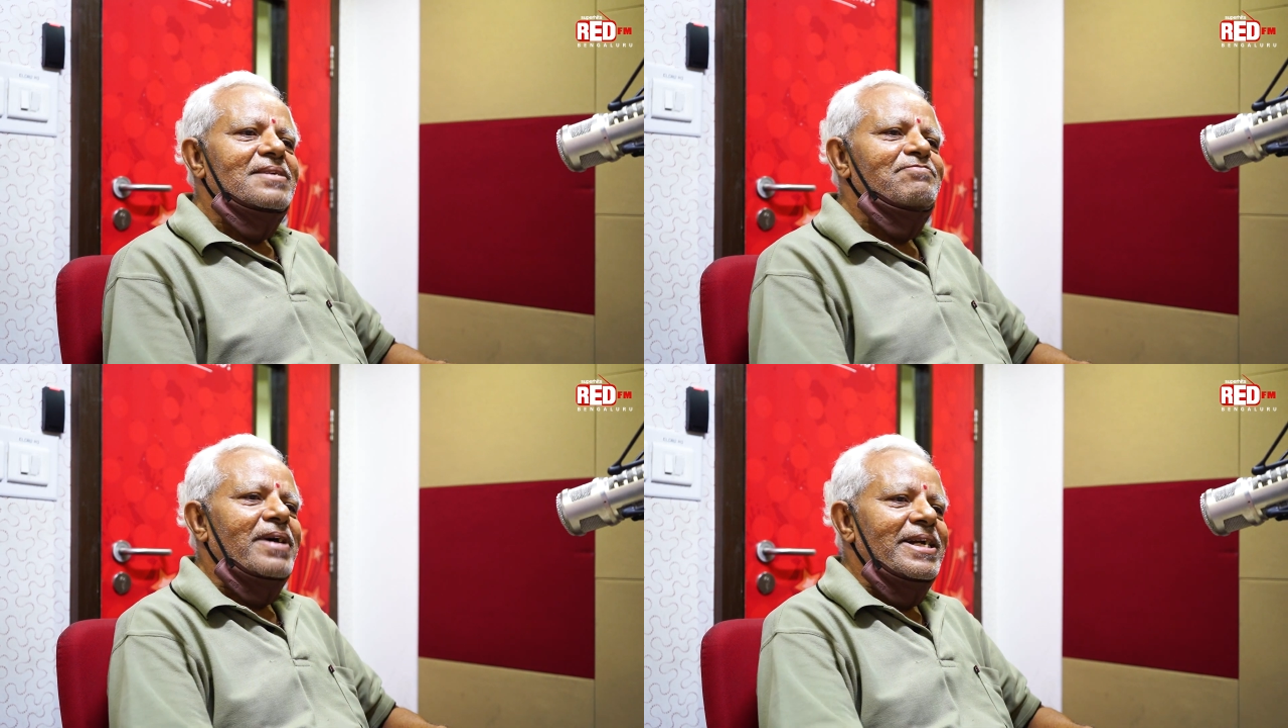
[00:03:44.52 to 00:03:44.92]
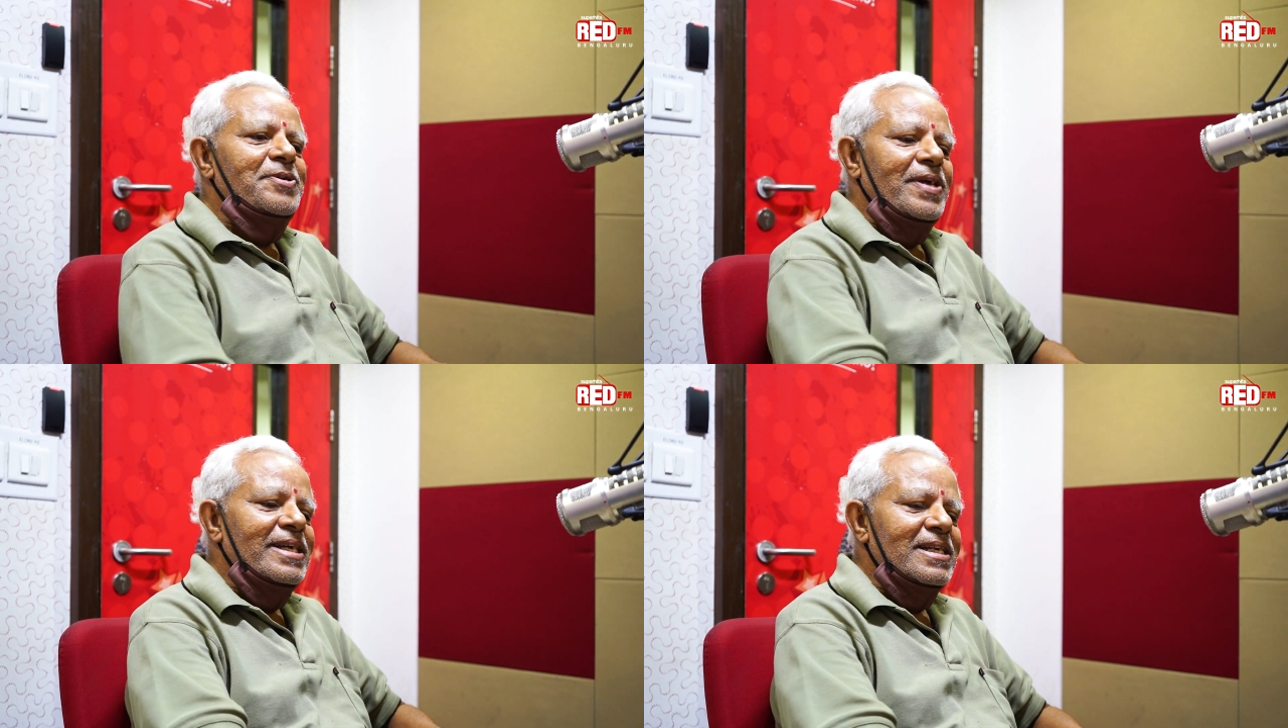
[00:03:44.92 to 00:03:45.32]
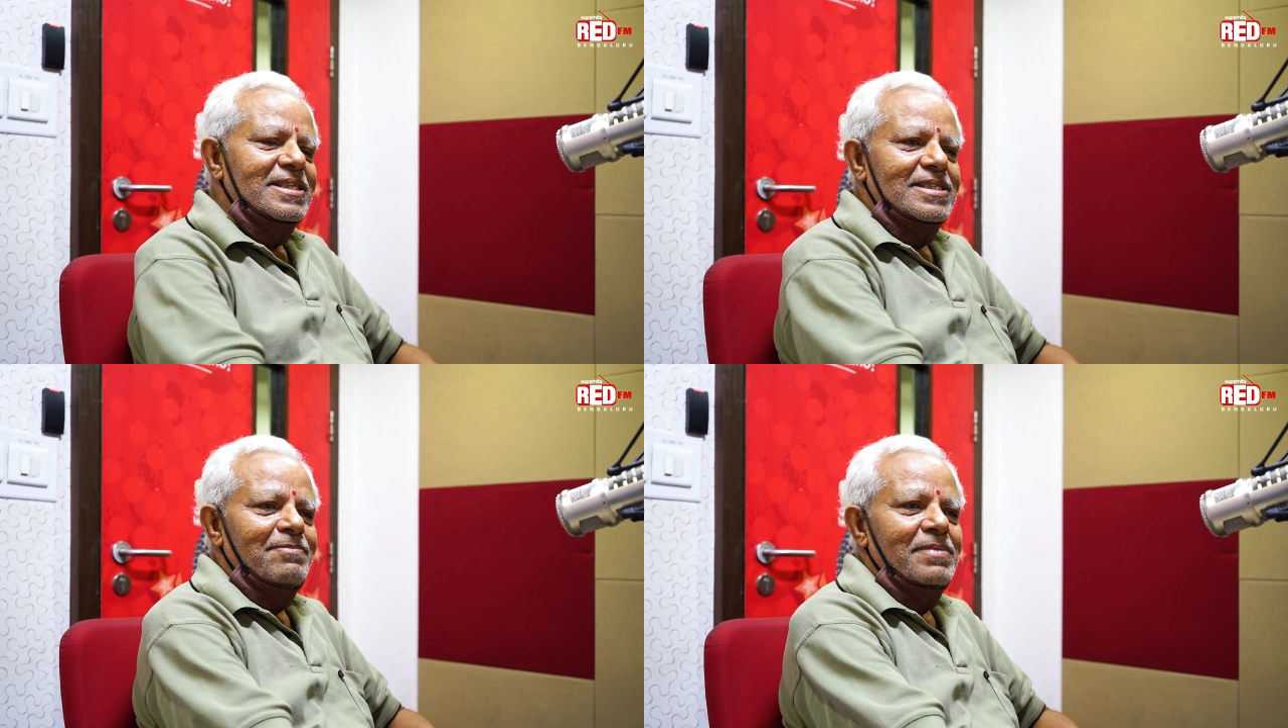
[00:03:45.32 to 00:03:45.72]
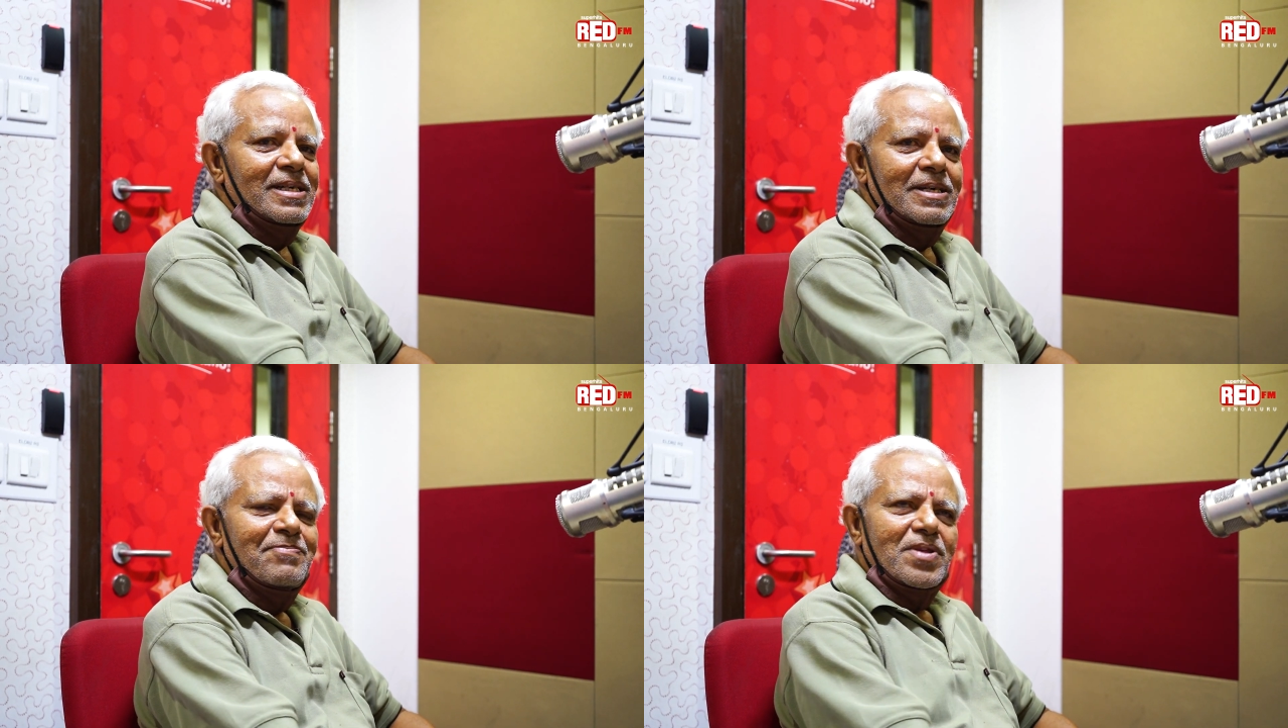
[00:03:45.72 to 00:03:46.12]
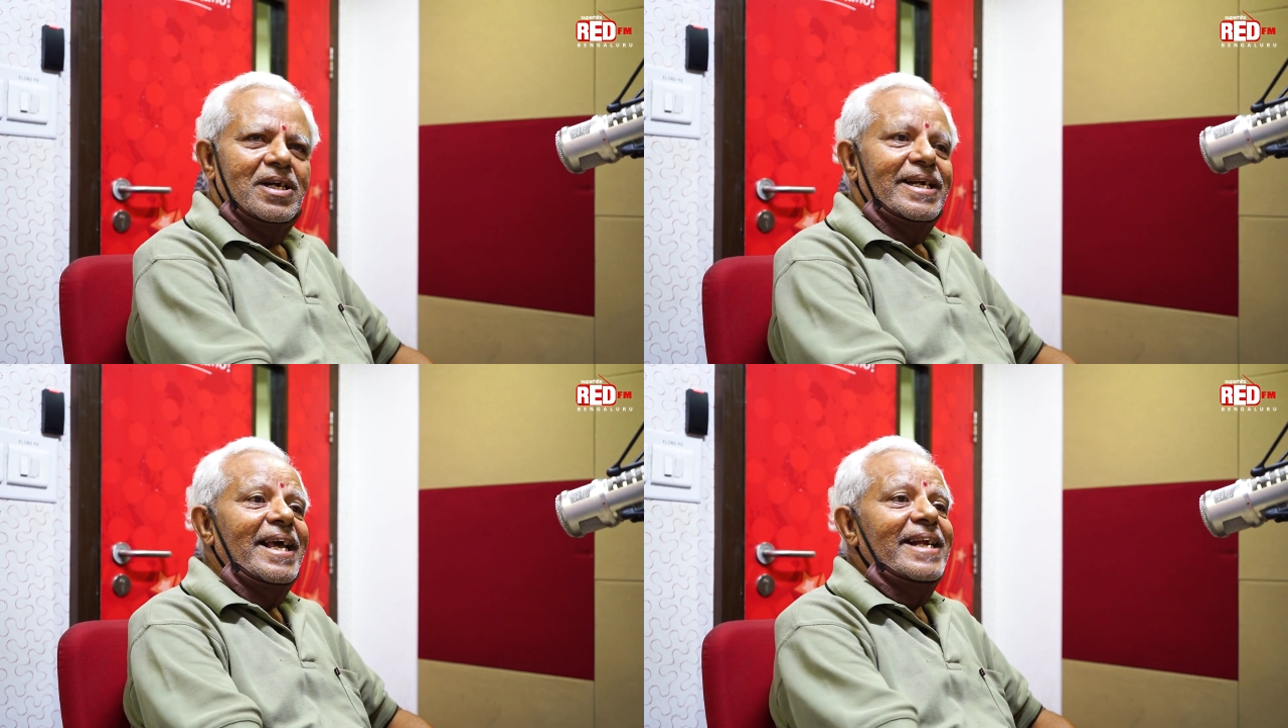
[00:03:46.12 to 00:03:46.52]
by doing some
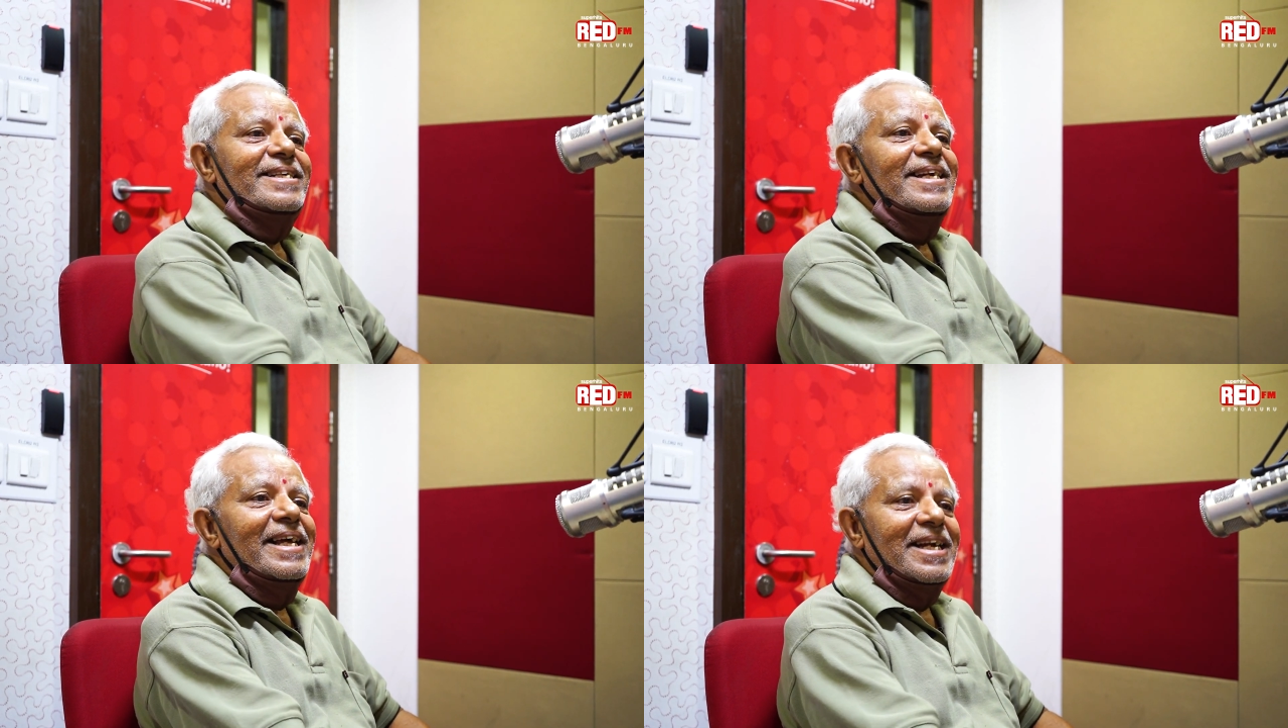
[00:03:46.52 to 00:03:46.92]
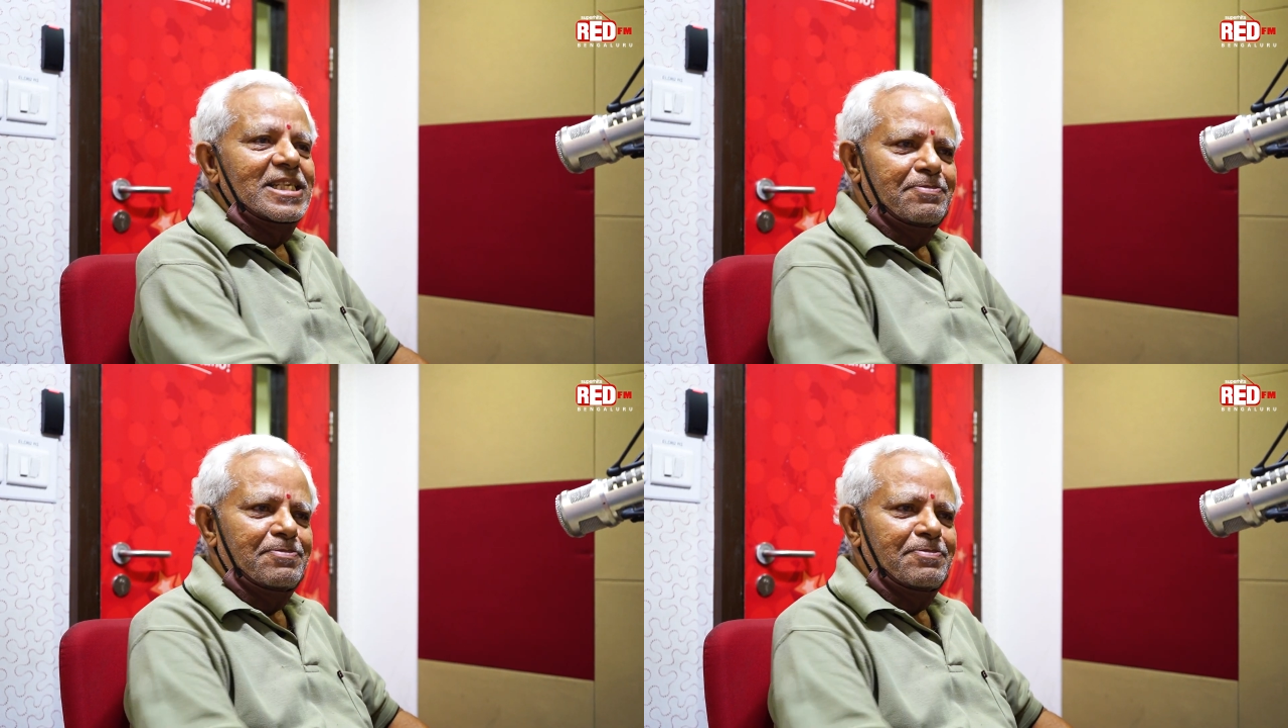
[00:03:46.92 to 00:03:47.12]
direct indirect